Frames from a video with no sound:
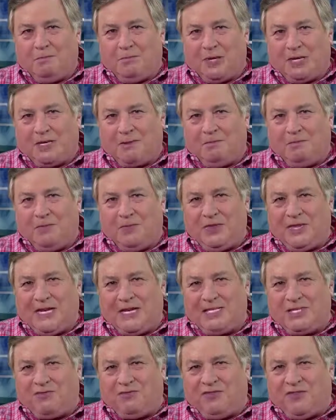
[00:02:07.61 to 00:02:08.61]
But
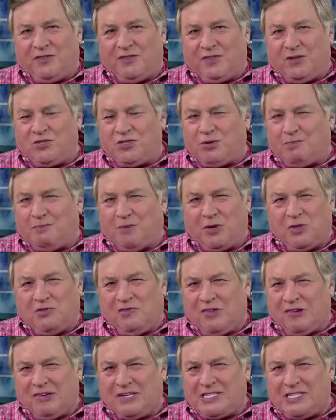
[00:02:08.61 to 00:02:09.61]
those are both
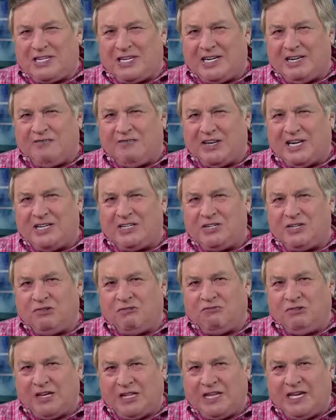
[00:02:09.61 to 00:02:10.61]
very significant
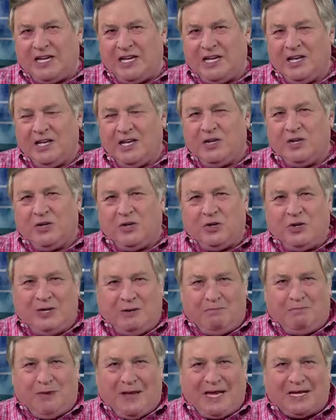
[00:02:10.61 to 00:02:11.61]
and really could
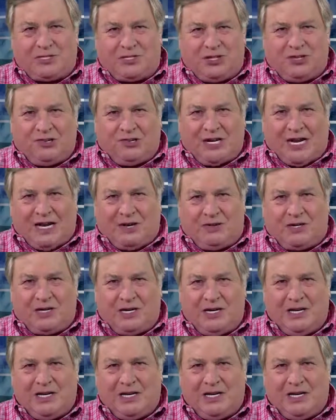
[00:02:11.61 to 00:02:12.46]
impact turnout.